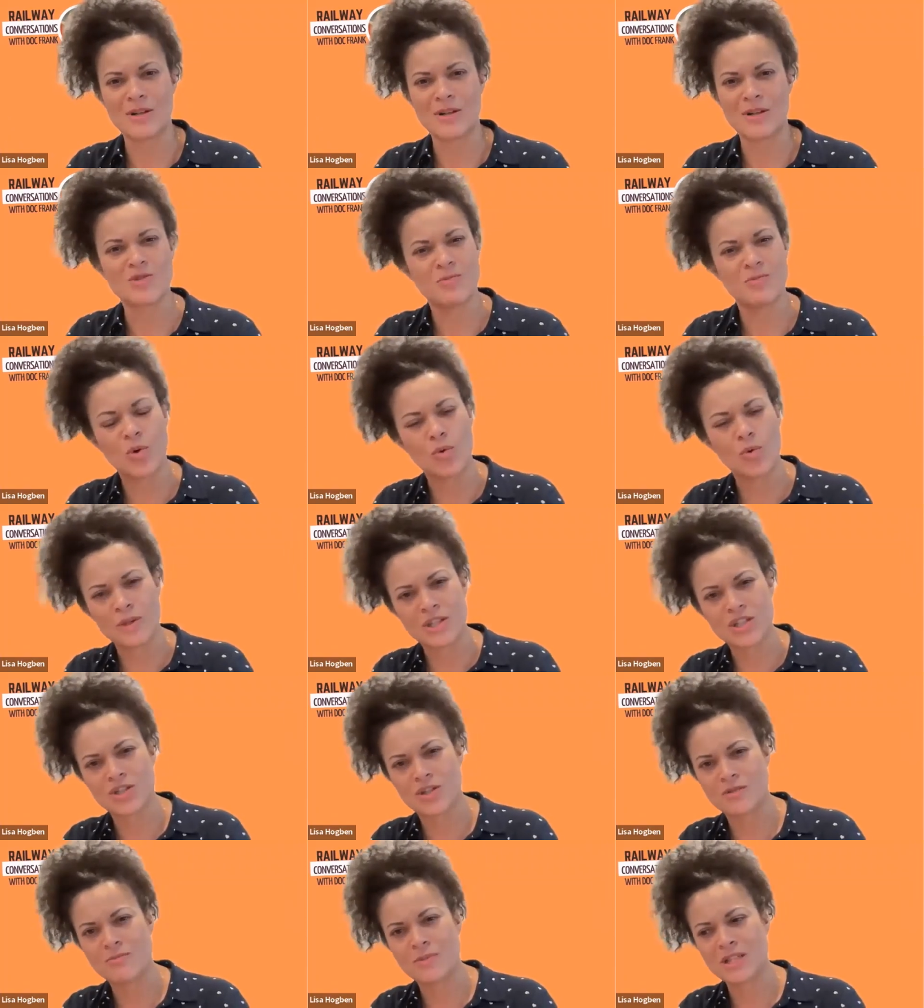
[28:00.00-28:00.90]
much more we
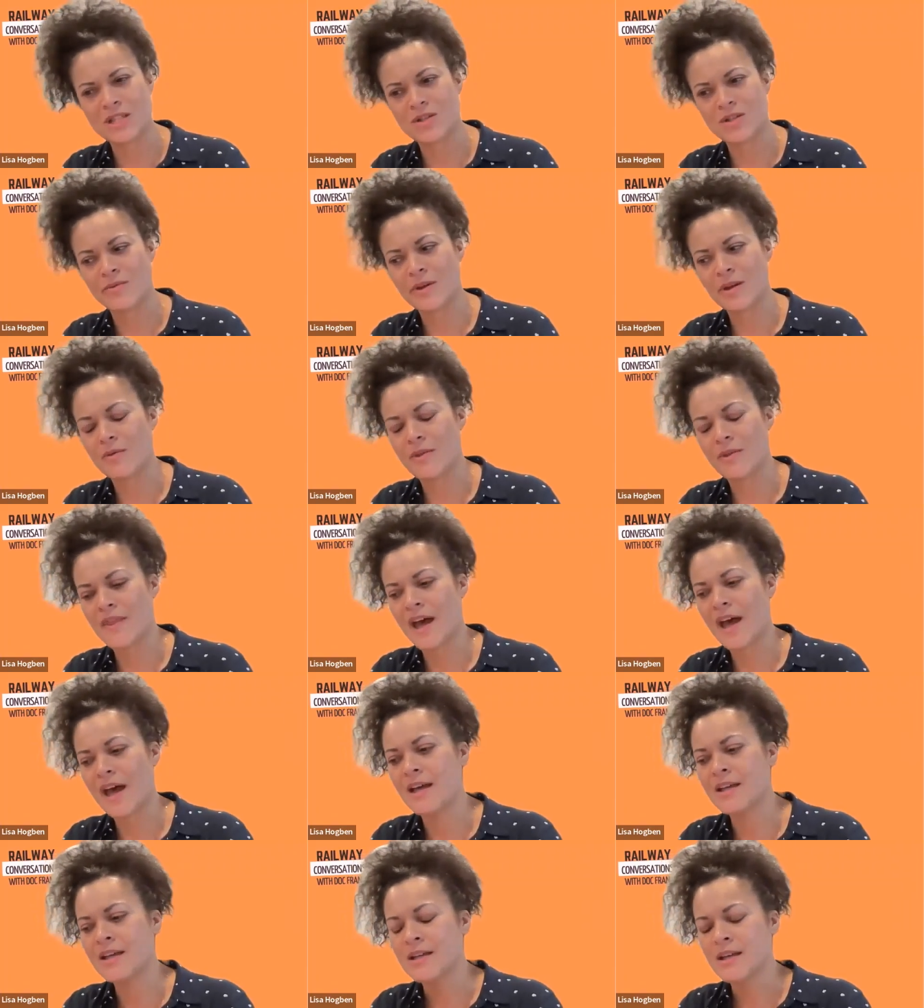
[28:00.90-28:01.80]
should be doing with
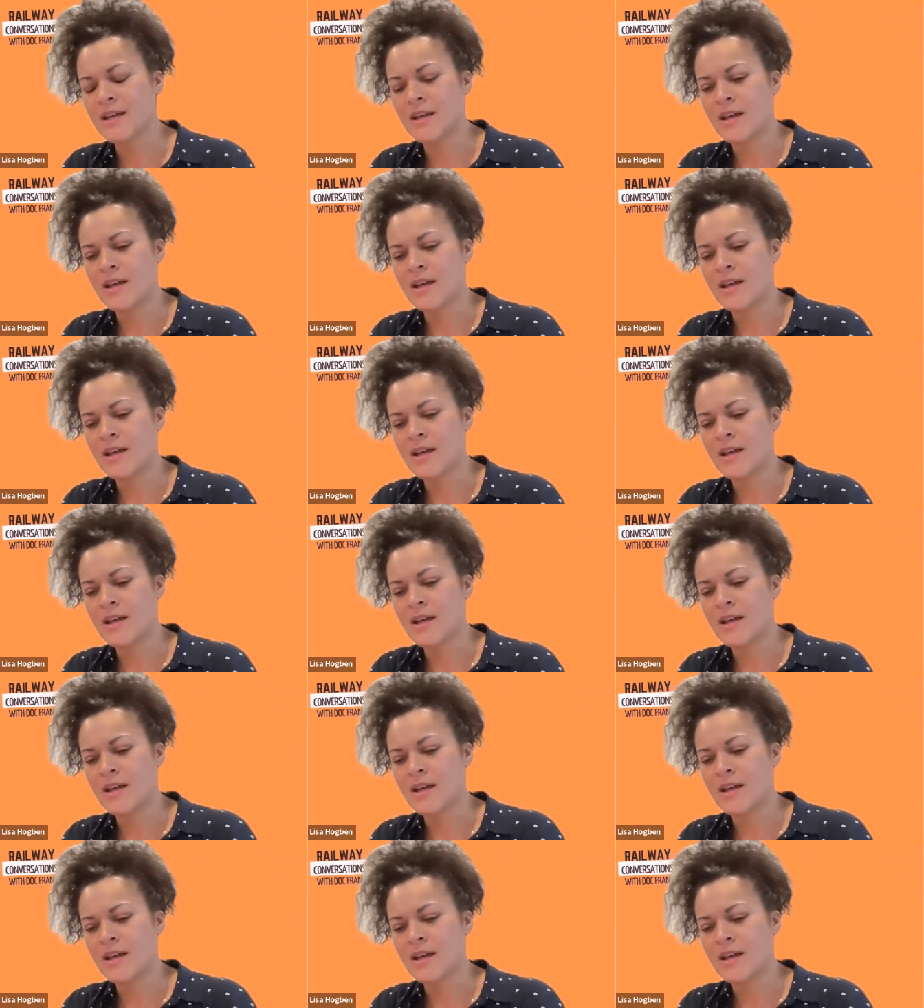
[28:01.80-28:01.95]
that.